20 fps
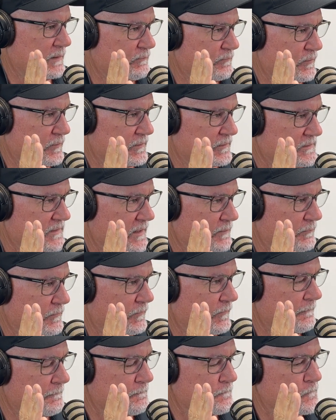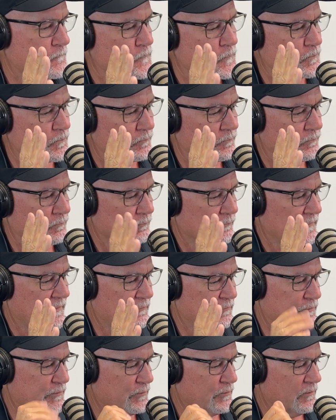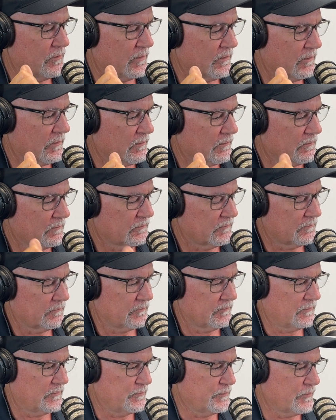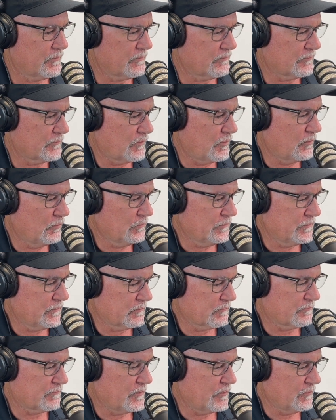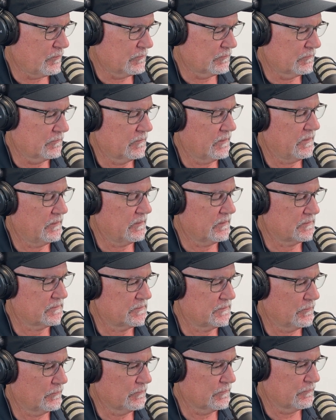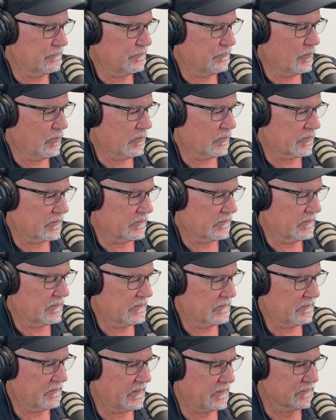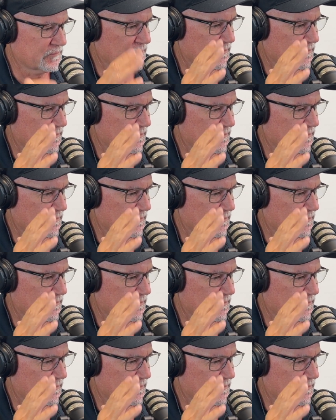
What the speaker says: for example. If you're holding your phone and it's tilted forward, things are